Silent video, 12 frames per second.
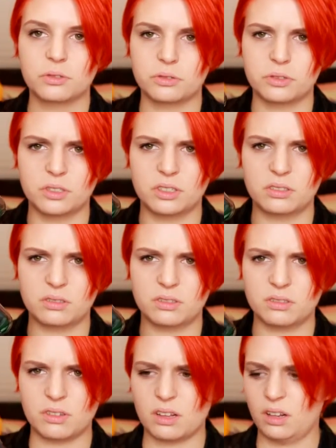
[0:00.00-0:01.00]
for a
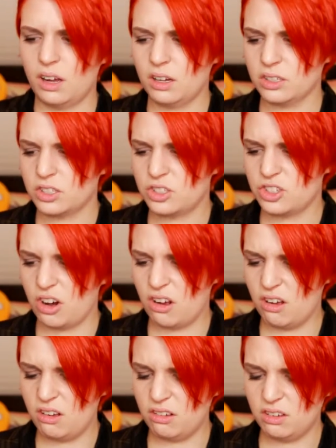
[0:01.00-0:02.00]
glass
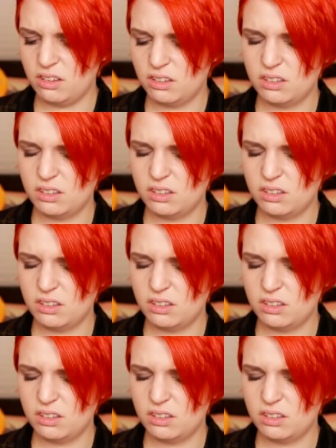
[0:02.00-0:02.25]
jar.